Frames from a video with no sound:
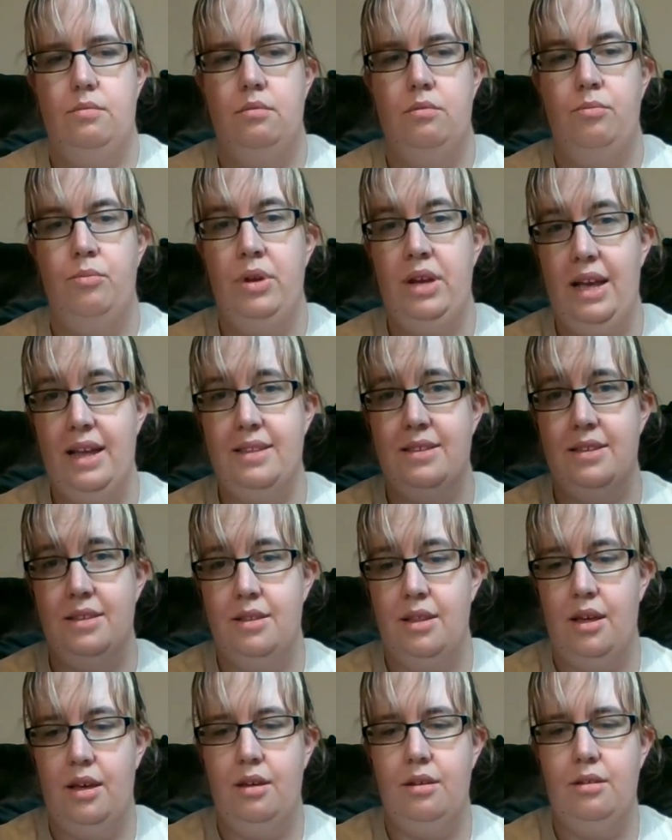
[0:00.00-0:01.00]
we're getting
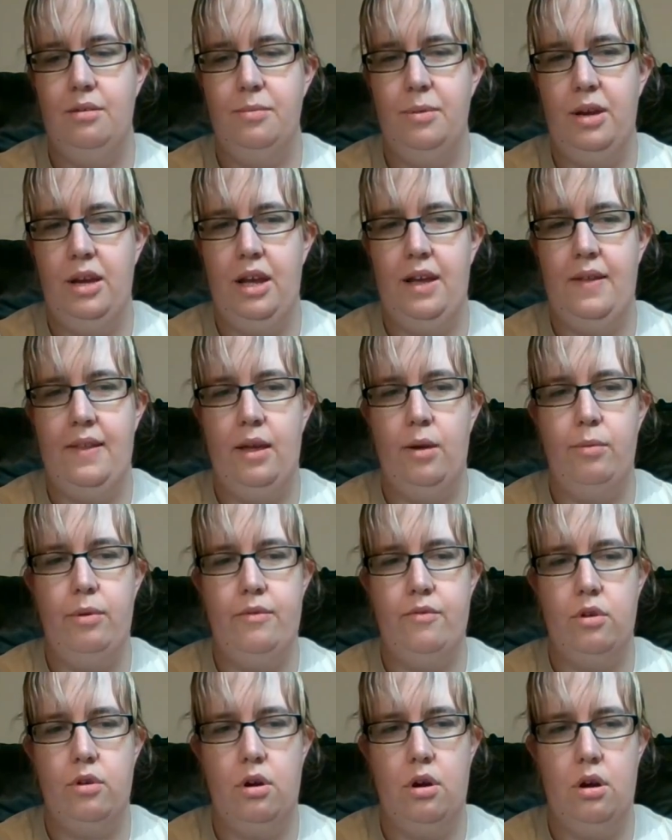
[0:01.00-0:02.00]
there,
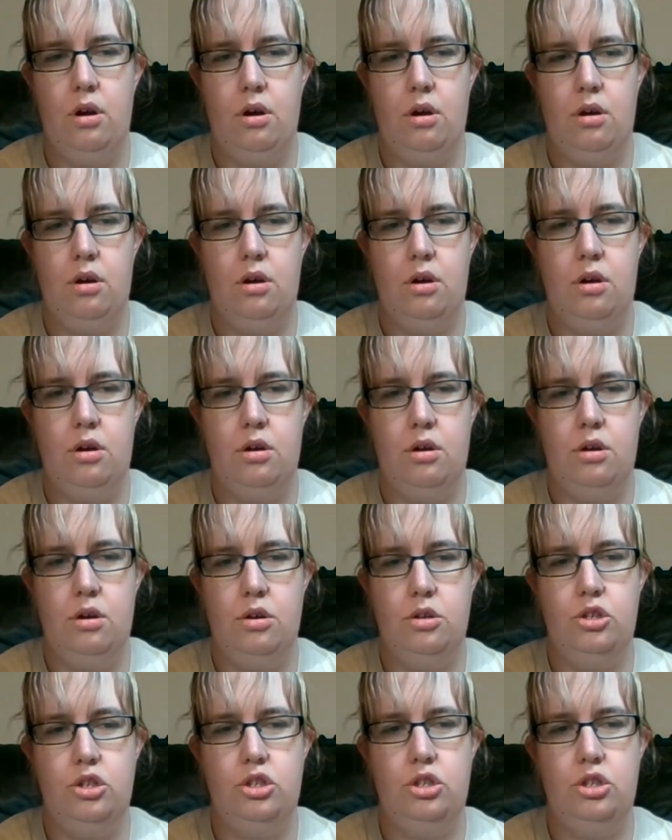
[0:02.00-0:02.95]
we've got